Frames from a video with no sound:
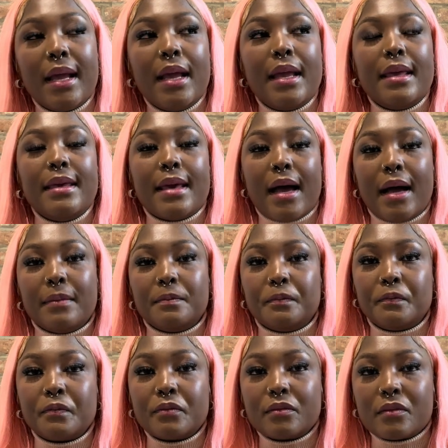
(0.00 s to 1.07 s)
Yeah,
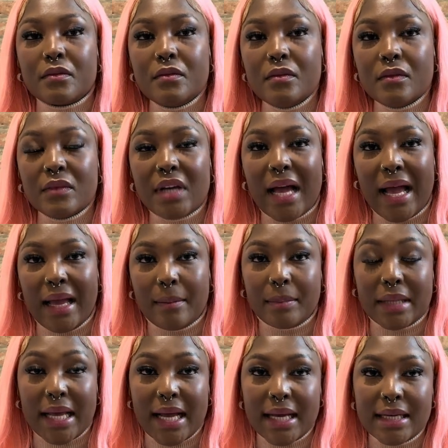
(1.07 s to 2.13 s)
I
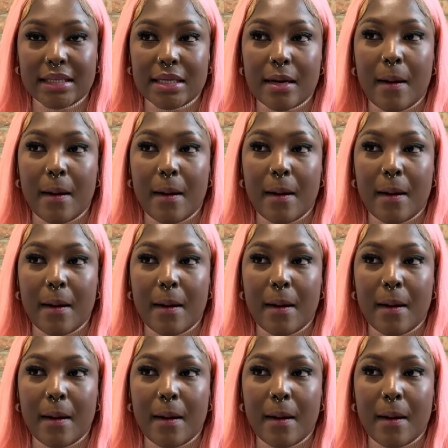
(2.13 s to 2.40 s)
applied.